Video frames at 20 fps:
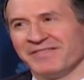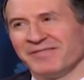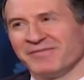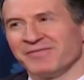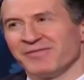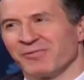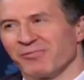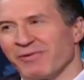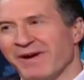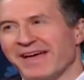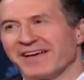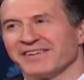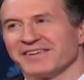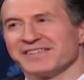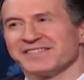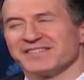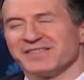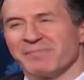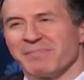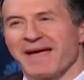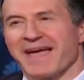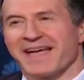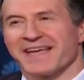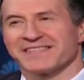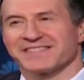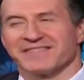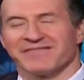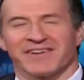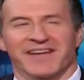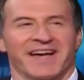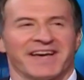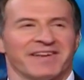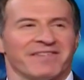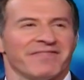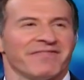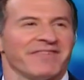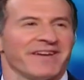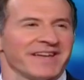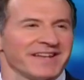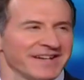the, the rallies in the past have kind
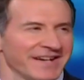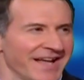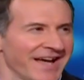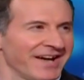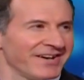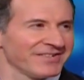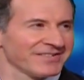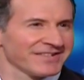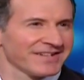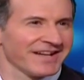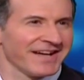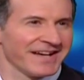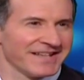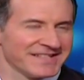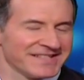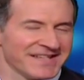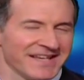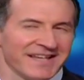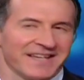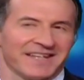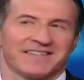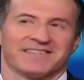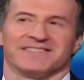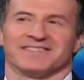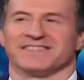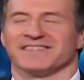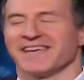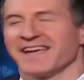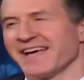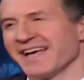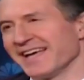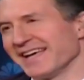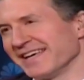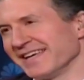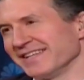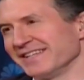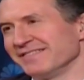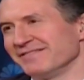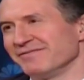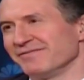of faded out, I'd say, because you
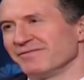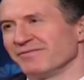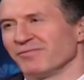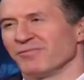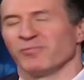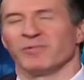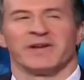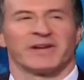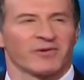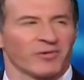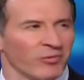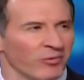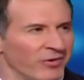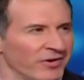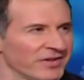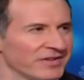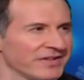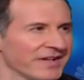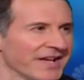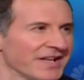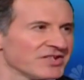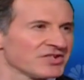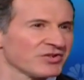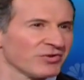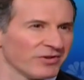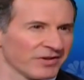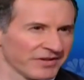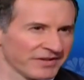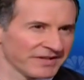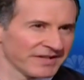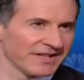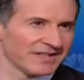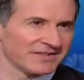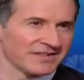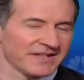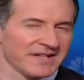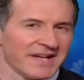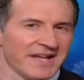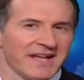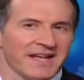had weaker oil, you had stronger
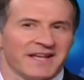dollar.